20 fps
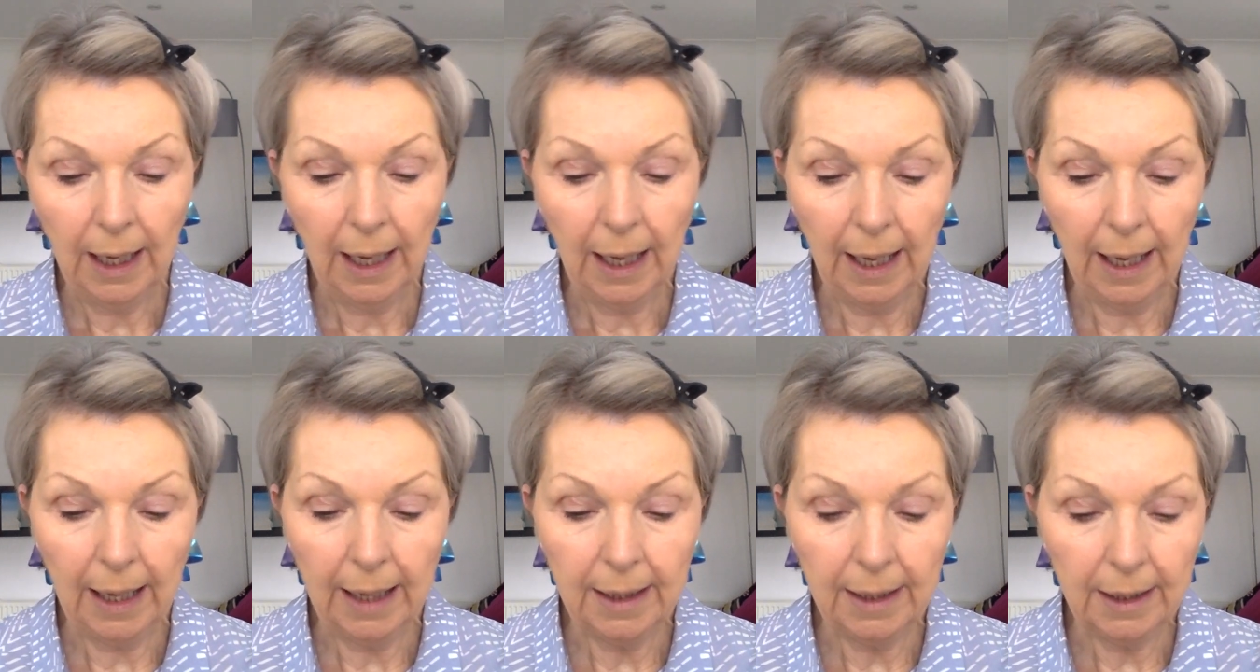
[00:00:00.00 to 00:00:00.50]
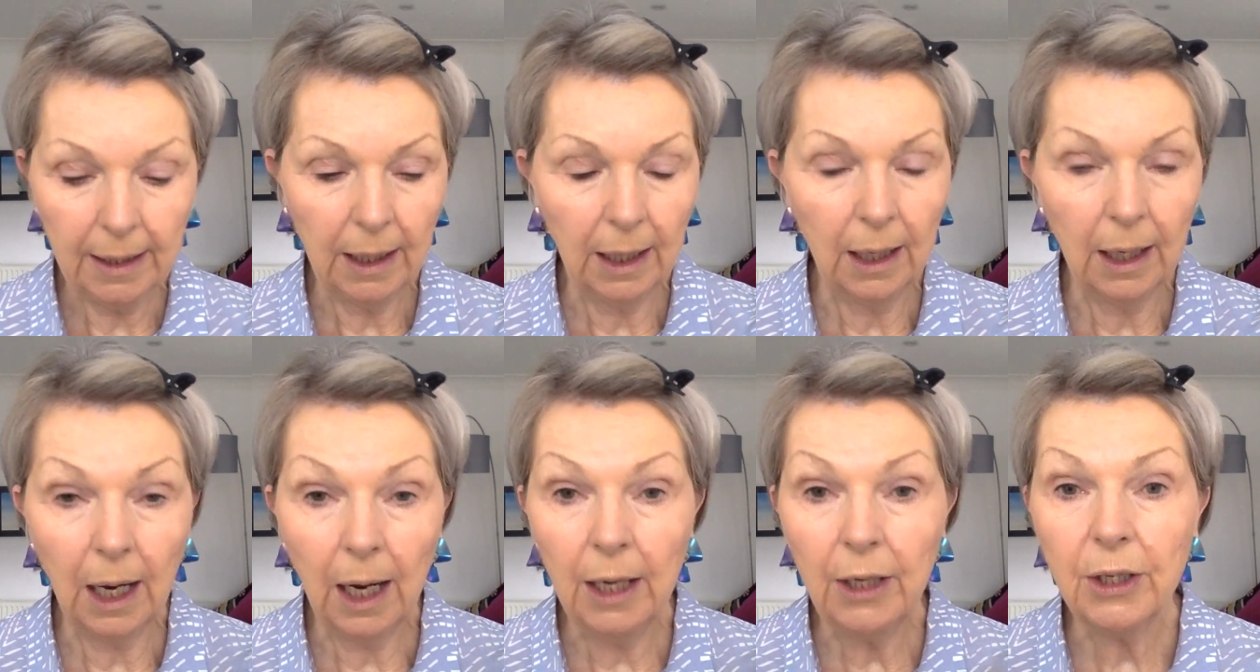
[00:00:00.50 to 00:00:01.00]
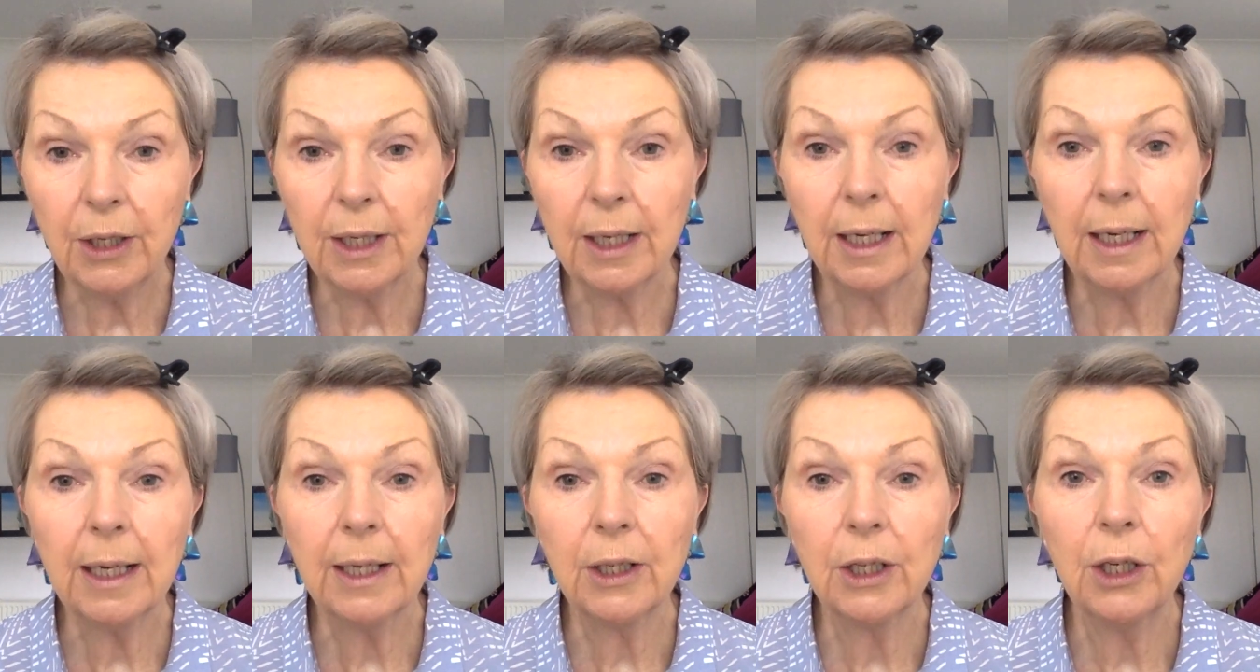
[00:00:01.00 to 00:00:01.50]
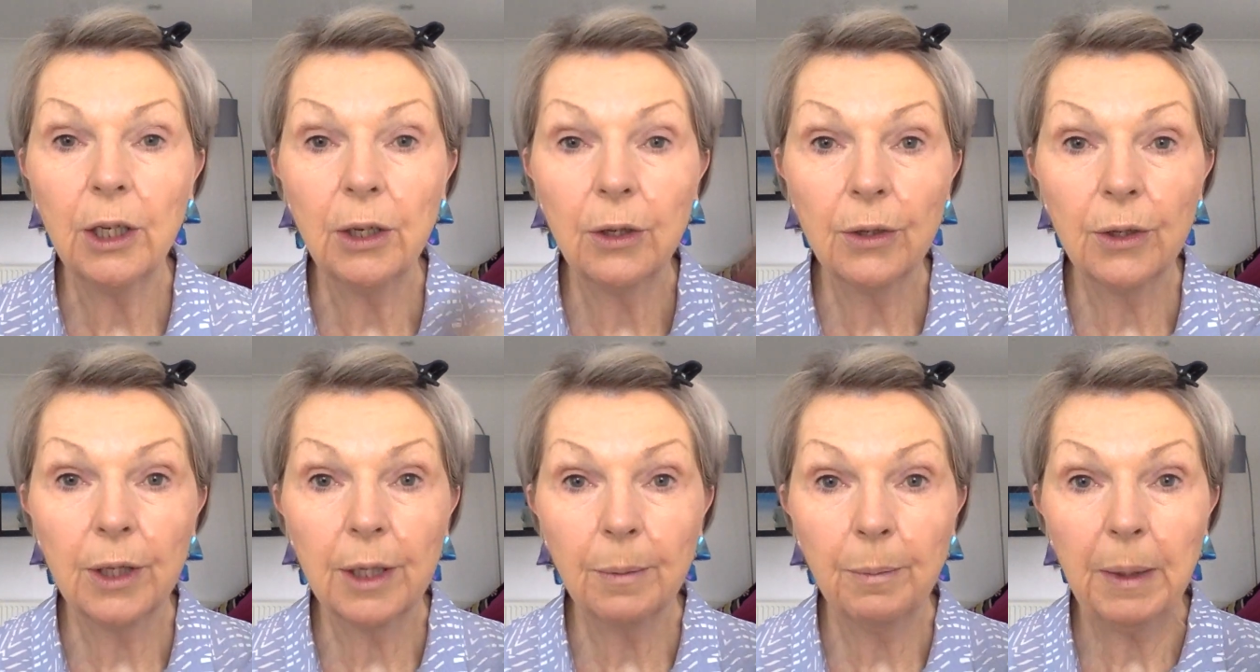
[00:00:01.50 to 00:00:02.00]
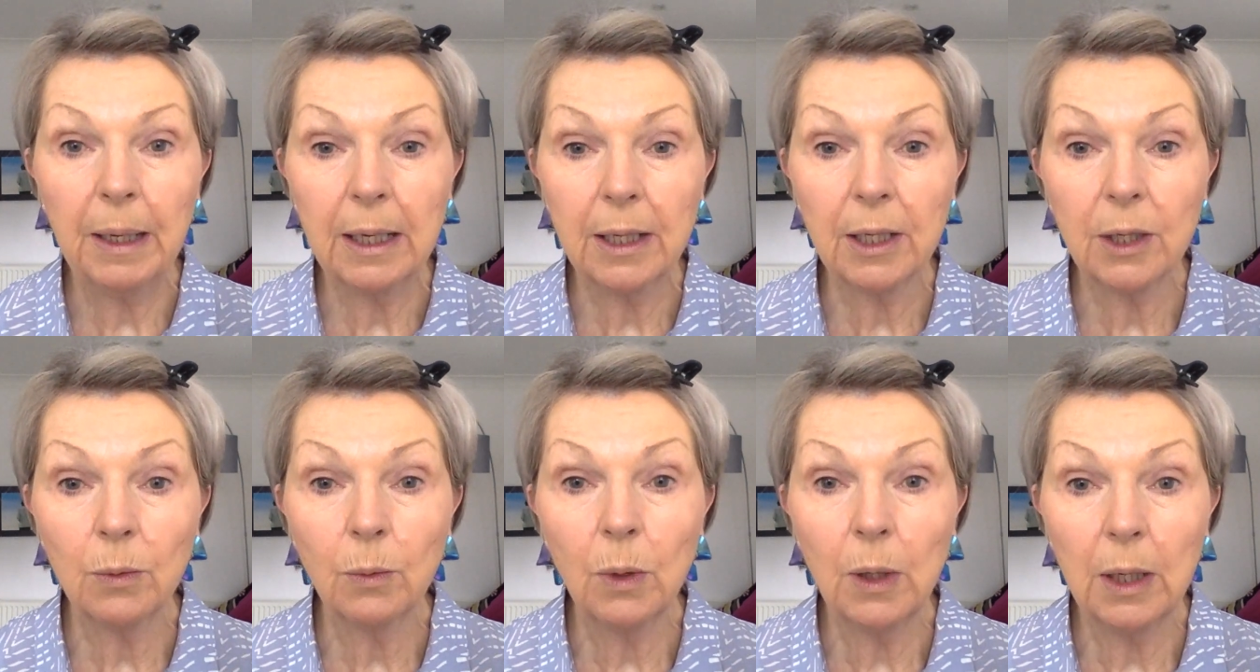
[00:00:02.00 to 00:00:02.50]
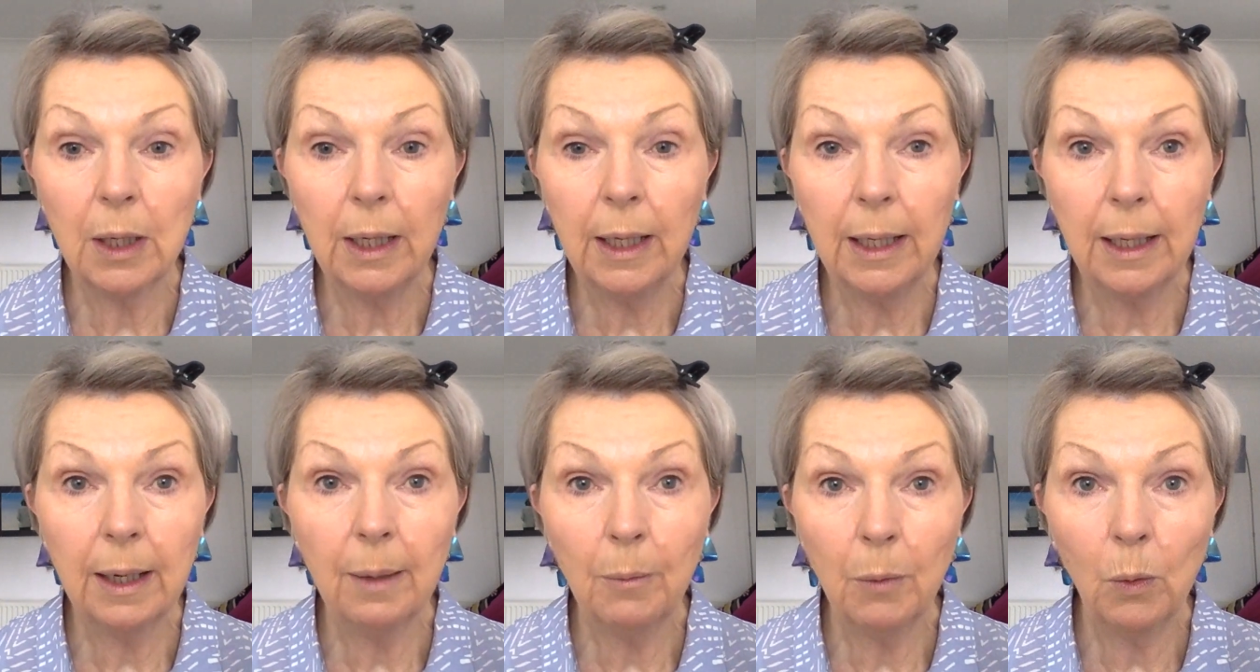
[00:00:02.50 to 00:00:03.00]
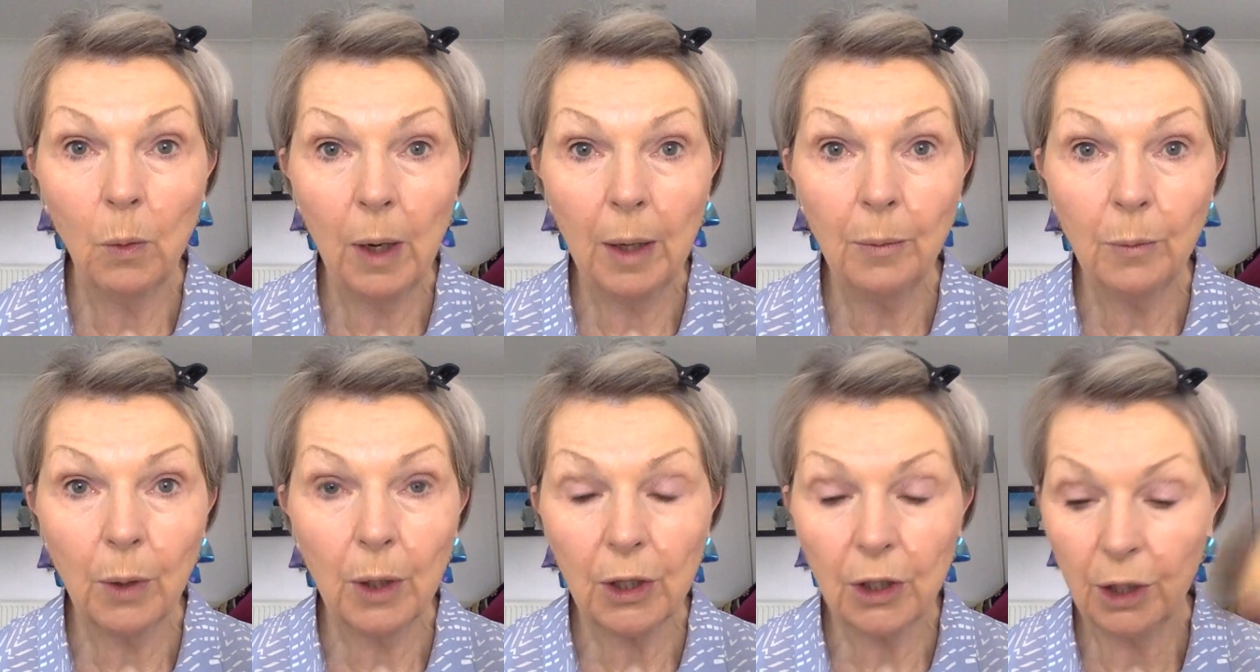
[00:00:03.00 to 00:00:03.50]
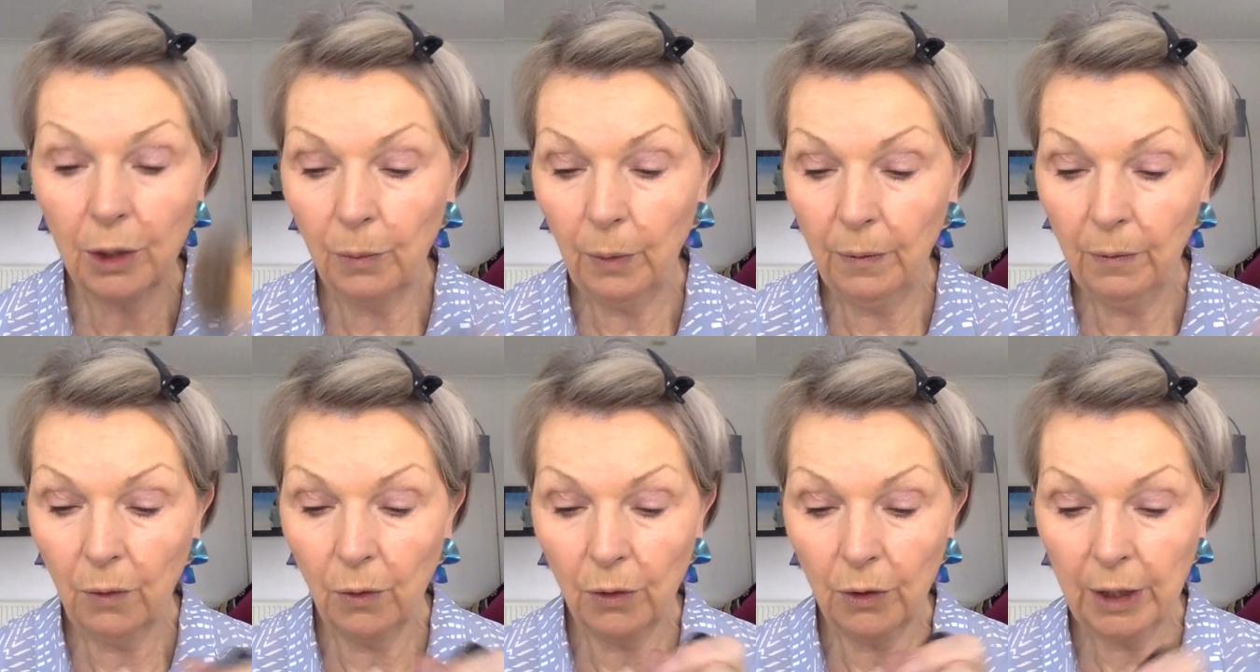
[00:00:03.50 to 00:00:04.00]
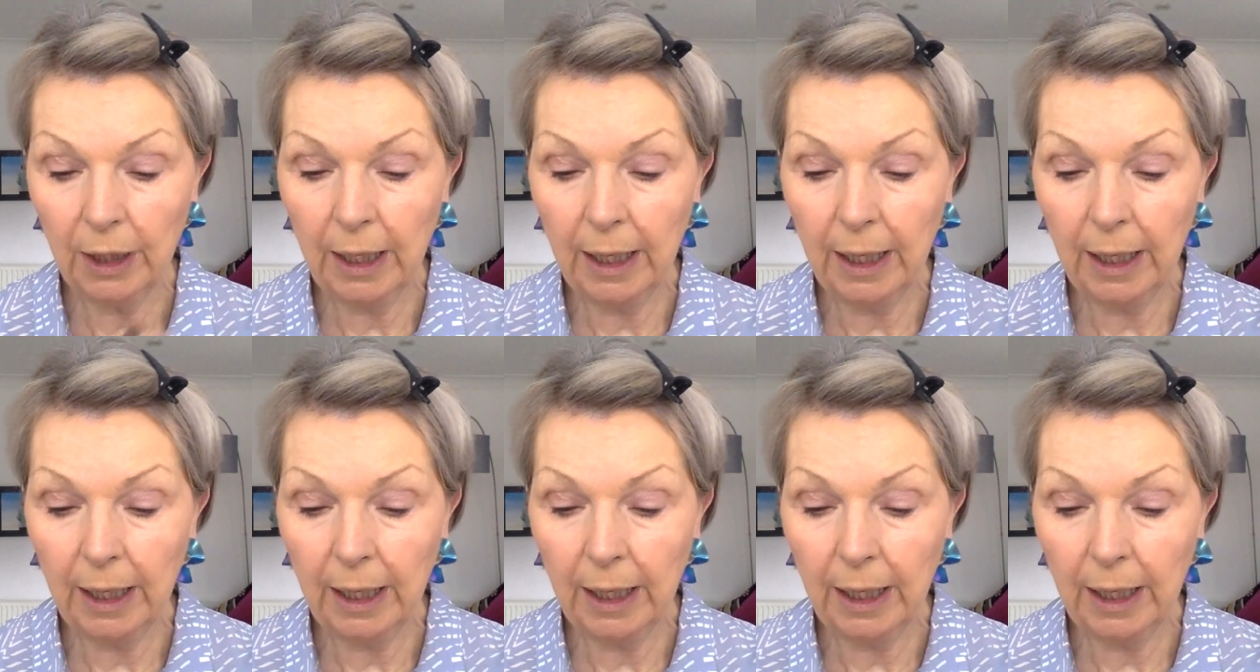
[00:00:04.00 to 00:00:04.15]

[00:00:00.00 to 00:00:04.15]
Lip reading: and I just like to use the big swirly number one brush that we've got